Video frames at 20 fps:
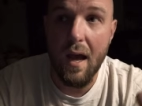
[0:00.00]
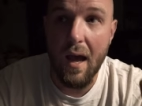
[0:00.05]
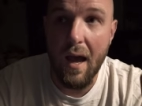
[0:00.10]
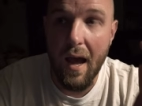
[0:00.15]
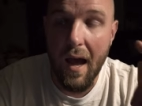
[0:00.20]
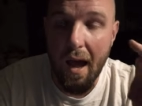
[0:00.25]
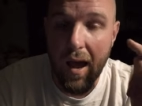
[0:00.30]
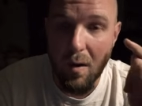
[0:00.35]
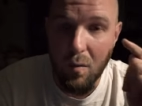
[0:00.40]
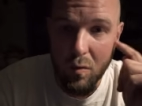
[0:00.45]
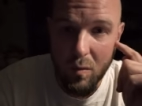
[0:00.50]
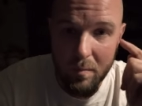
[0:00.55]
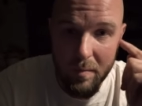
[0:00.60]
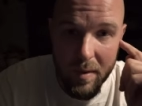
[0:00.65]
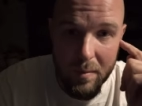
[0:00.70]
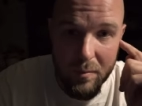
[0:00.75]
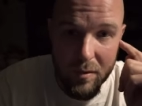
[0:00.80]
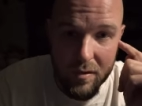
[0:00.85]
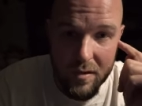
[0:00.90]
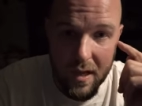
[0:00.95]
I
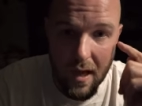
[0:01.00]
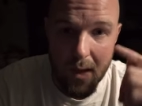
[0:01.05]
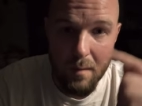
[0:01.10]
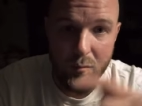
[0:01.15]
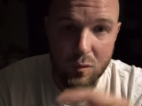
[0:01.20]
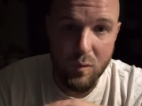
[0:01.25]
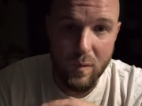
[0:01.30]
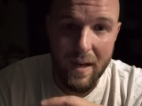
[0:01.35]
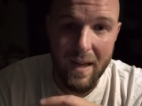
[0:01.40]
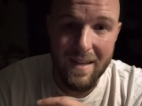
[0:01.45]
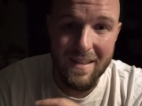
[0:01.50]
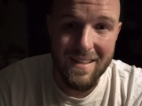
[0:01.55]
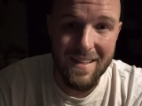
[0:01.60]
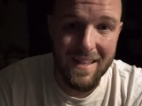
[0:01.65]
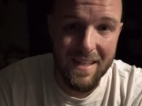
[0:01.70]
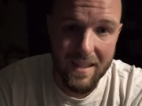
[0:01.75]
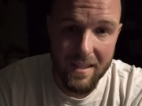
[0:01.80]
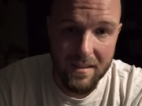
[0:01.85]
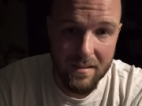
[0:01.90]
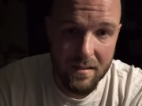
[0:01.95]
remember times when I
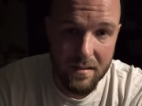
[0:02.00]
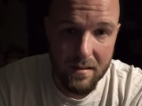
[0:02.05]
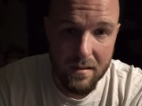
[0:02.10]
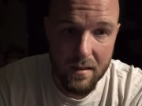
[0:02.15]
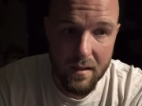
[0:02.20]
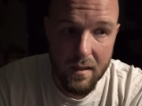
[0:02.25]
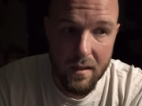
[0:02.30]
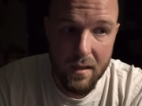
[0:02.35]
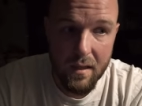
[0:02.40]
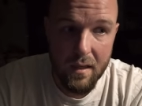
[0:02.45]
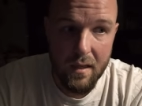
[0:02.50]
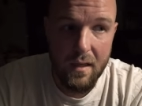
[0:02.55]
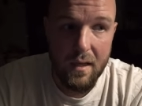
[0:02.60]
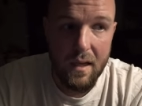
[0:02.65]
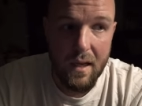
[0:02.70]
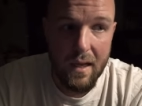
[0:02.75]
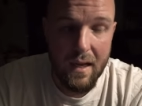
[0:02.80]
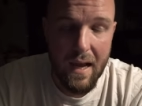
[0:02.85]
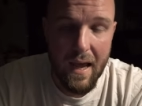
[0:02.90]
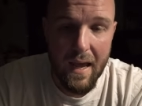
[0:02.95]
didn't.
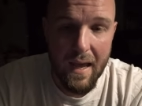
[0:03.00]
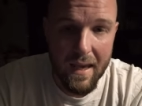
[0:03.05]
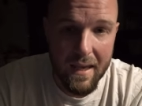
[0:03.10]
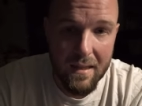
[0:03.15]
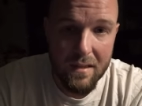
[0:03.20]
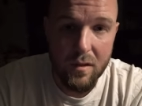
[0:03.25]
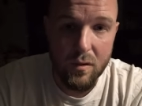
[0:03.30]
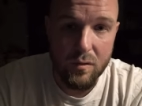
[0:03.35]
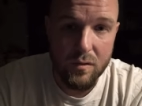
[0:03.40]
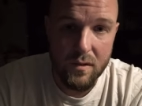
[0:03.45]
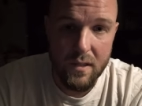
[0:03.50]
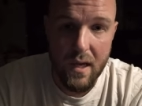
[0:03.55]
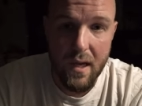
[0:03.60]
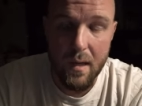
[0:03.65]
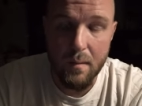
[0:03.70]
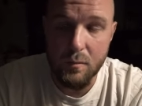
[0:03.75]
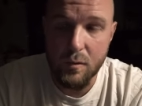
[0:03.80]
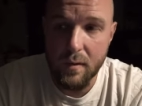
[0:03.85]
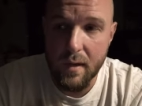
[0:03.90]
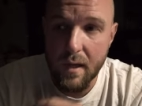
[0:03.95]
And I hate those
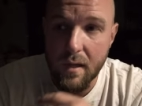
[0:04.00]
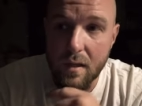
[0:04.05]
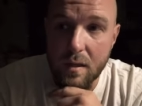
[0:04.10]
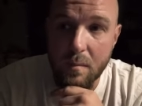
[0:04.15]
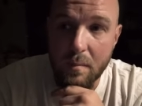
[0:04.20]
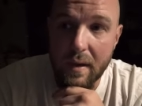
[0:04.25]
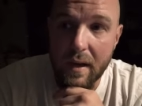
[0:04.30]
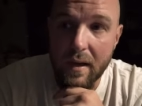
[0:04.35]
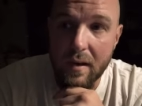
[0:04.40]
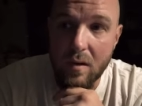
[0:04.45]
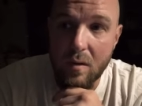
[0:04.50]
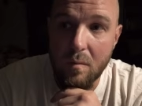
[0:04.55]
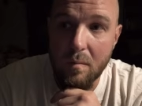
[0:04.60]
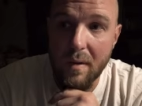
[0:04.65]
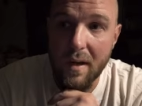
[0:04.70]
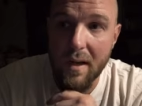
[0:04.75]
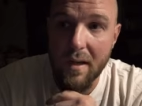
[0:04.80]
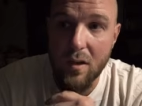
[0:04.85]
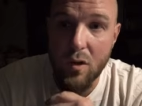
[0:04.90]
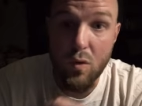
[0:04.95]
times when I look back on
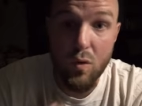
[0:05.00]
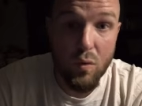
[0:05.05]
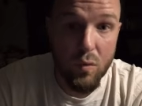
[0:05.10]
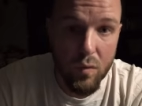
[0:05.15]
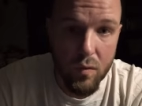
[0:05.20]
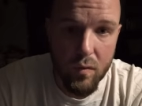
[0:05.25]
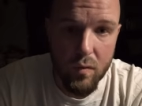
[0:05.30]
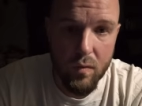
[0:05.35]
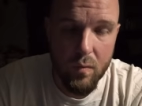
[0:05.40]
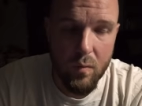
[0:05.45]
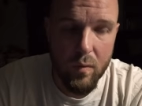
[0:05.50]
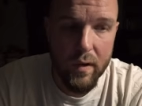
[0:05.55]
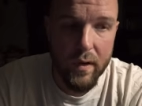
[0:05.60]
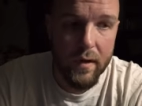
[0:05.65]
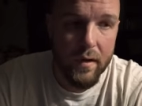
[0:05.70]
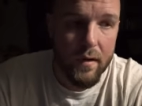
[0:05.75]
my youth where